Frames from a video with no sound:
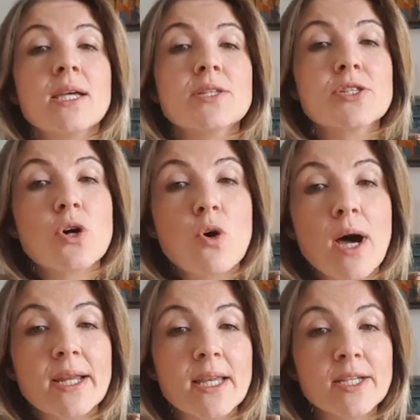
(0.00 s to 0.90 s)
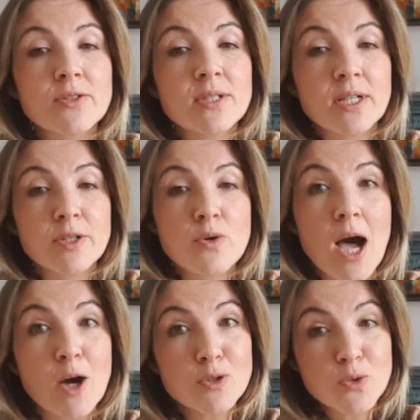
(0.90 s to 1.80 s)
So I'd like to tell you
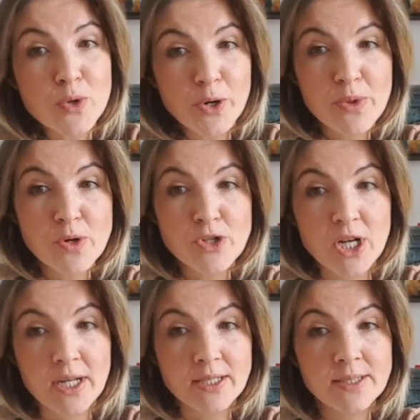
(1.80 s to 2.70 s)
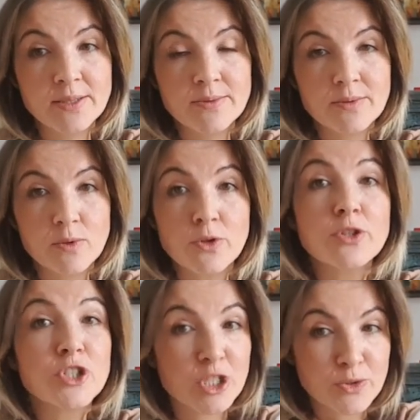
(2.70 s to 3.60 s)
how to work with your child or
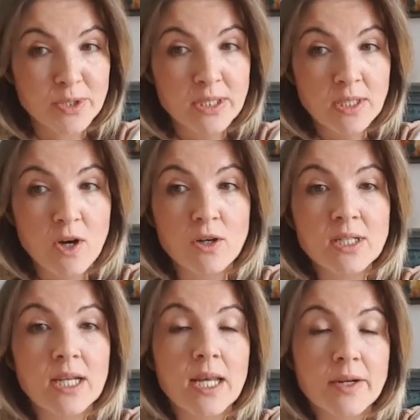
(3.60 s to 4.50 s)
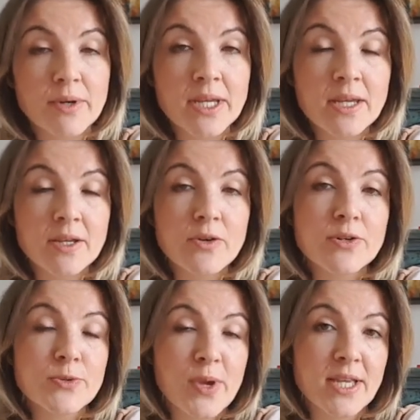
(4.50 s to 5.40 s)
your children on clearing
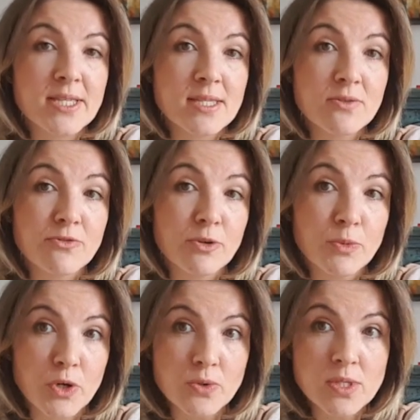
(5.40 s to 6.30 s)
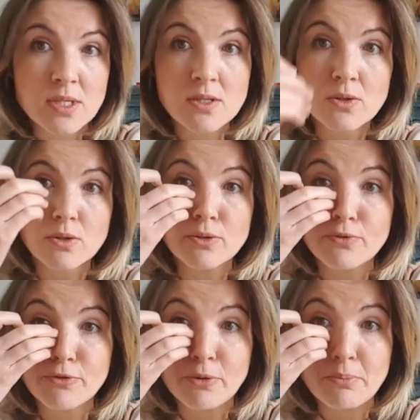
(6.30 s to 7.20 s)
your space from ghosts or
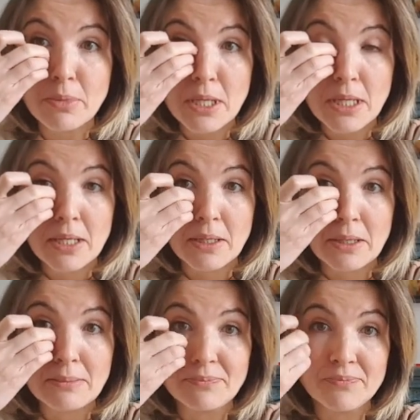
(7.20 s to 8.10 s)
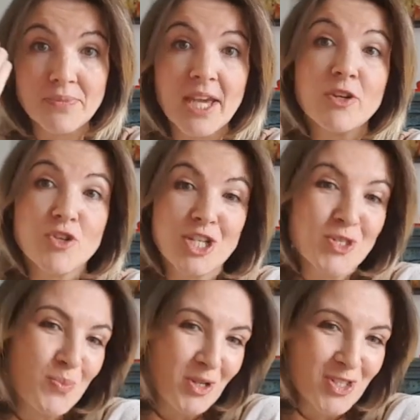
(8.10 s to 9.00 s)
from
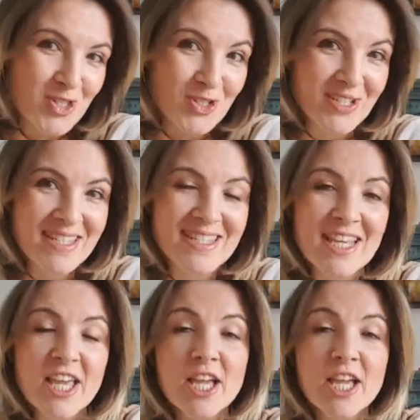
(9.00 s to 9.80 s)
energies or monsters.